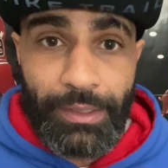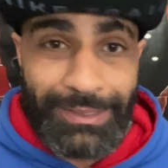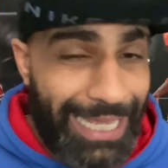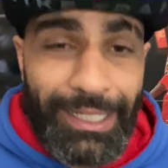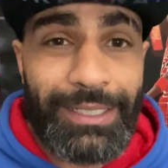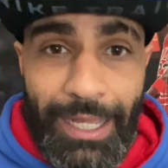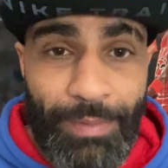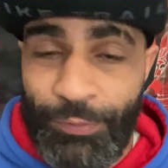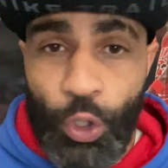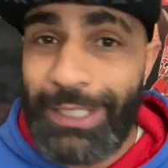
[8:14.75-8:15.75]
Telling them,
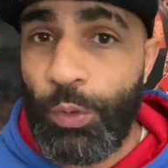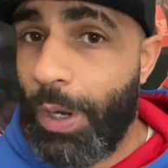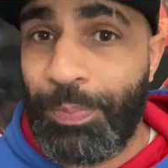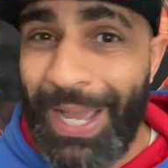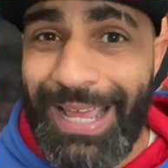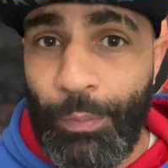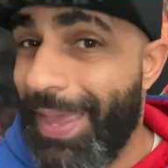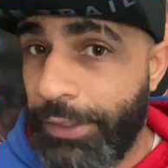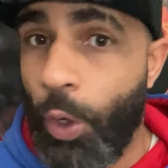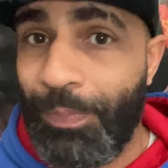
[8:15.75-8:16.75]
if you guys don't want to play that way,
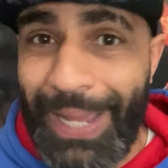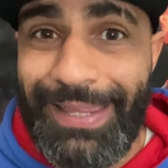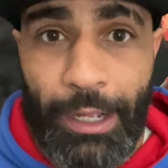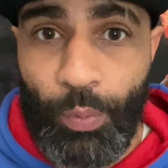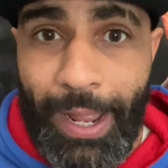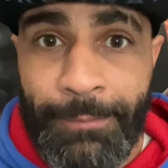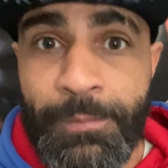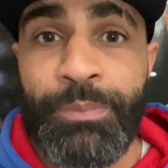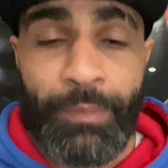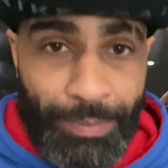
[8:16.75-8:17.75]
then don't play that way.
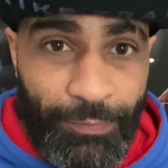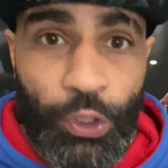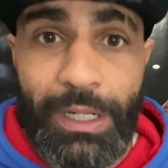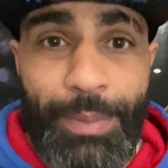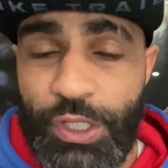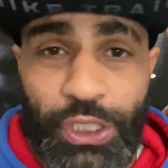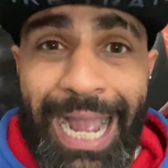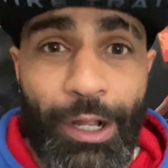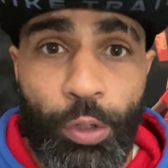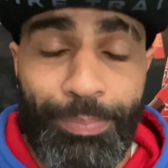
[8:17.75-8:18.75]
But if you're going to be in the
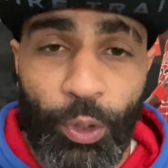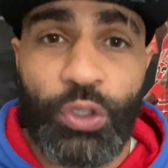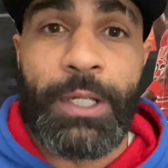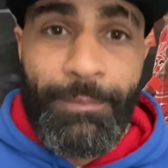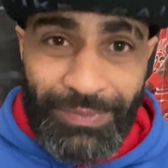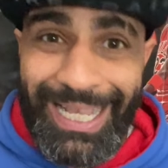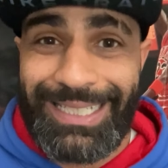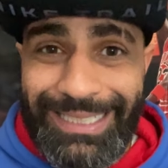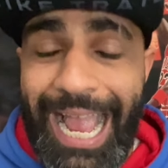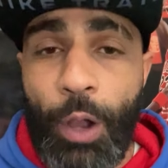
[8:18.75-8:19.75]
Chicago Bulls, this
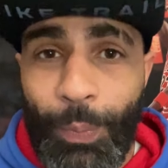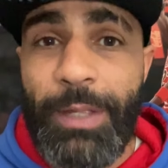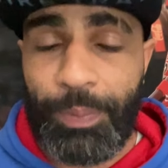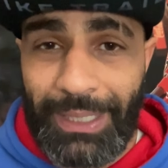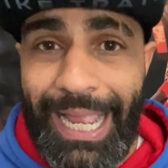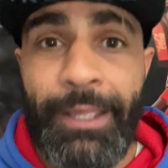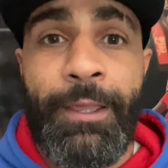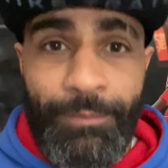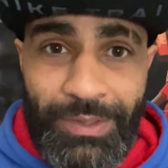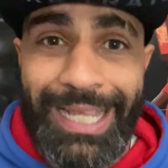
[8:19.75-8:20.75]
is how we play.
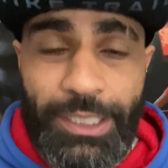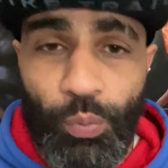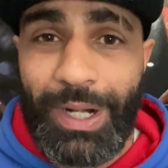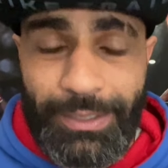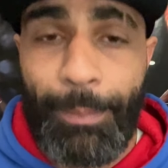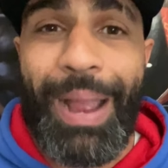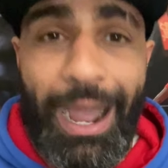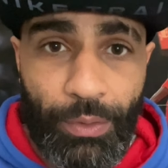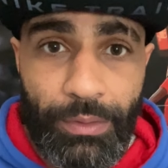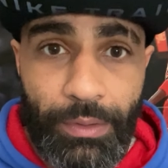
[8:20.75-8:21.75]
This is what it's
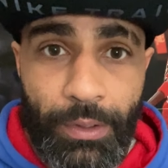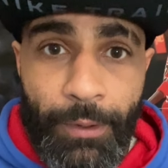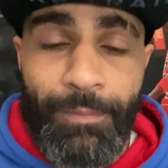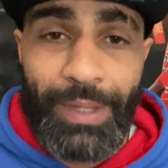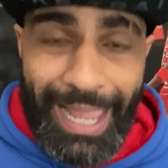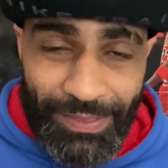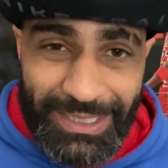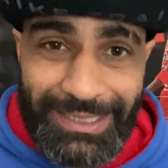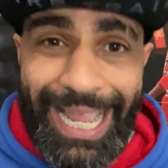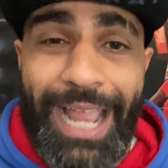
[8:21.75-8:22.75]
about. And the
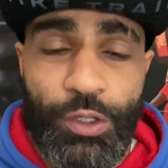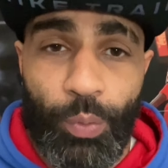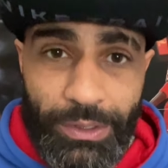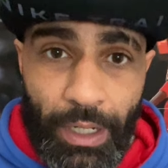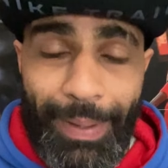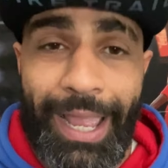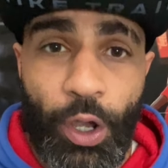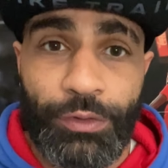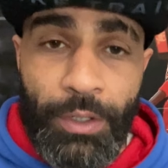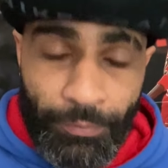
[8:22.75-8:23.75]
standard was
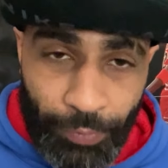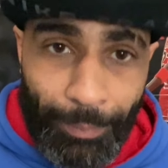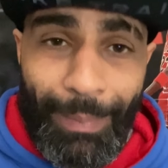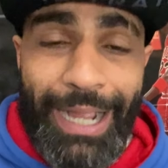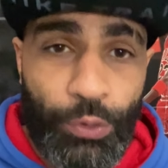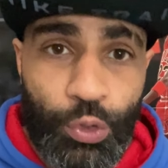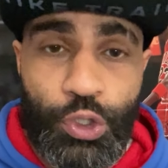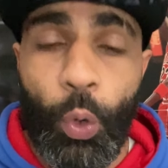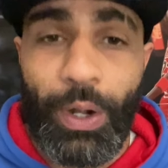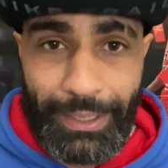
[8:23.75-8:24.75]
upheld for Michael
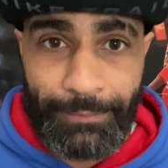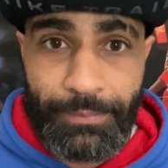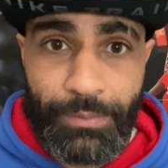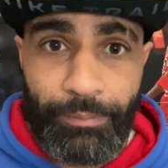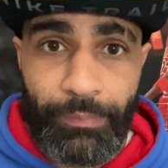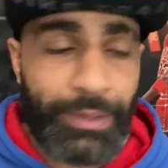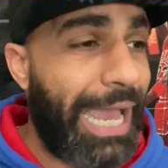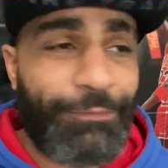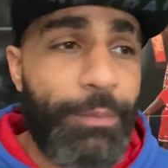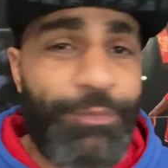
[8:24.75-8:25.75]
Jordan.
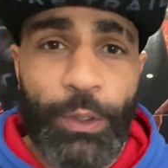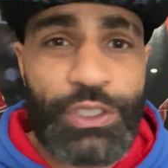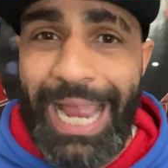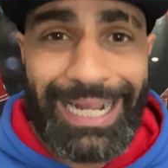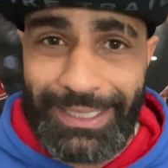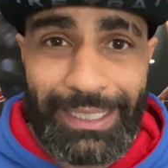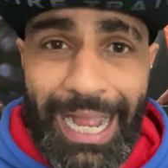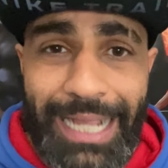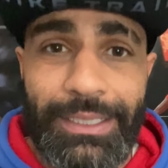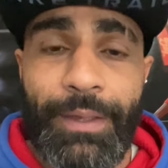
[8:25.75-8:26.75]
Not from Phil Jackson,
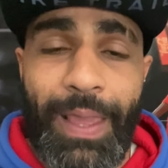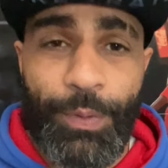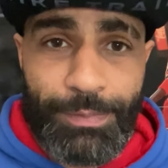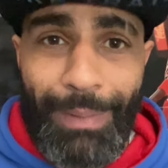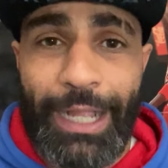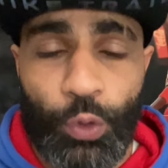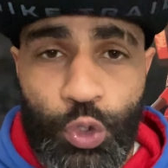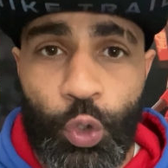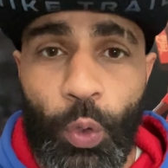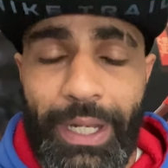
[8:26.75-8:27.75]
guys. It was Michael
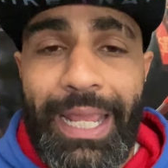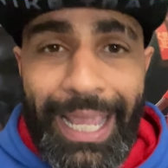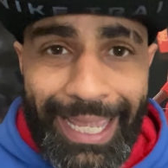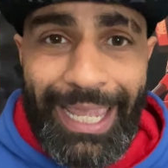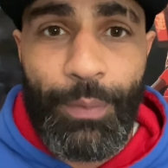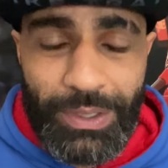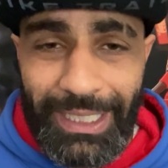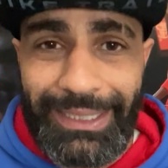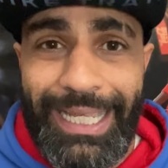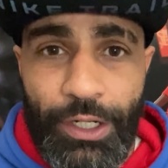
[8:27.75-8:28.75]
Jordan. He was
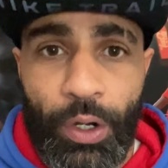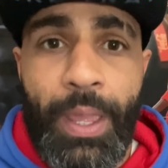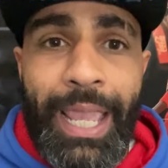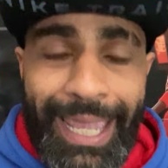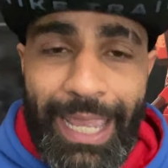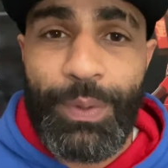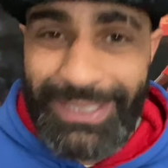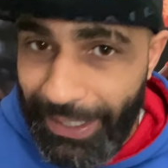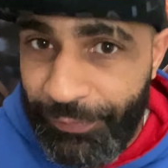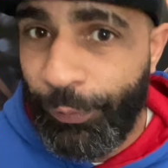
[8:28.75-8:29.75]
the leader. He was
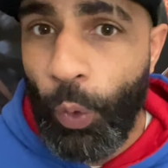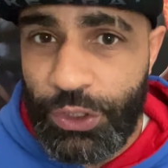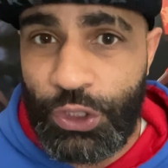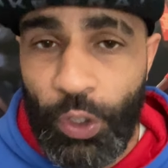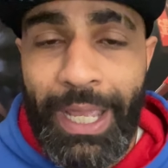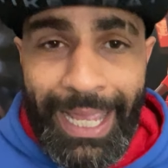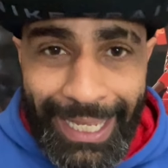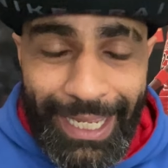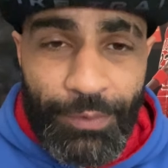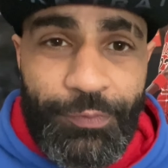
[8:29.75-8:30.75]
the enforcer.
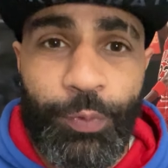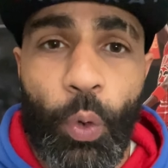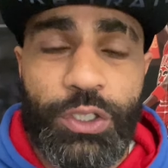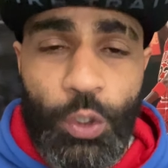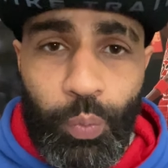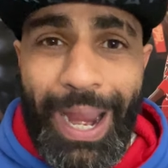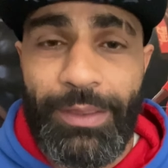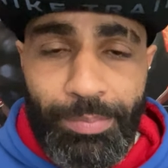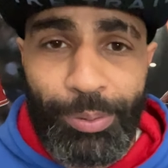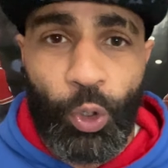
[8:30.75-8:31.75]
He enforced the way
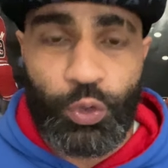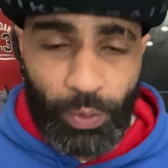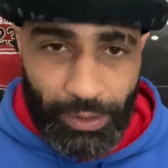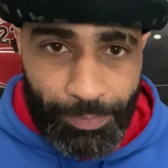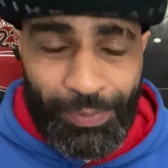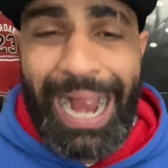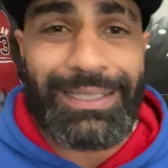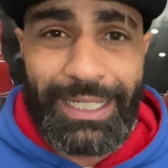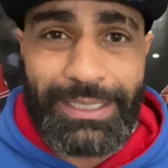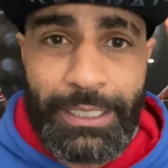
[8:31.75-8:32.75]
the Bulls were going to
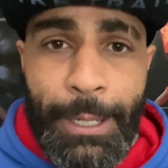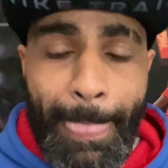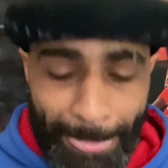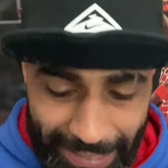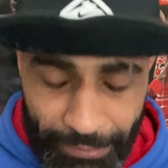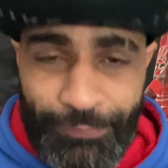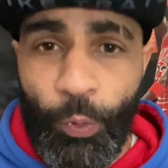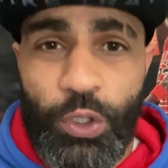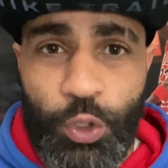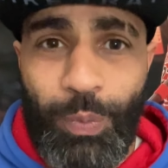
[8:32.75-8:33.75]
practice. He
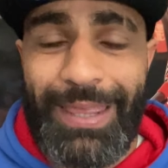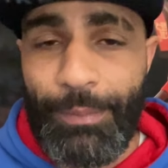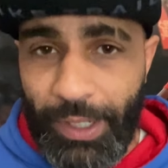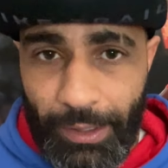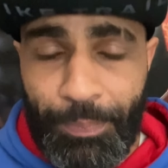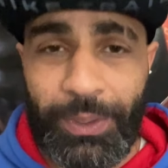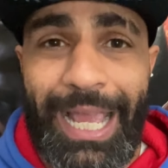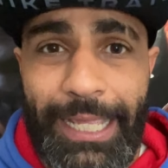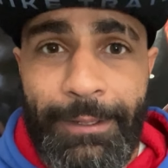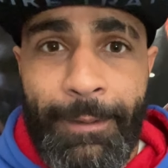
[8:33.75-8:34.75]
enforced the way they were going to
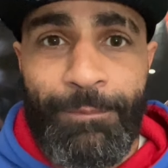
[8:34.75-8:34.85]
play.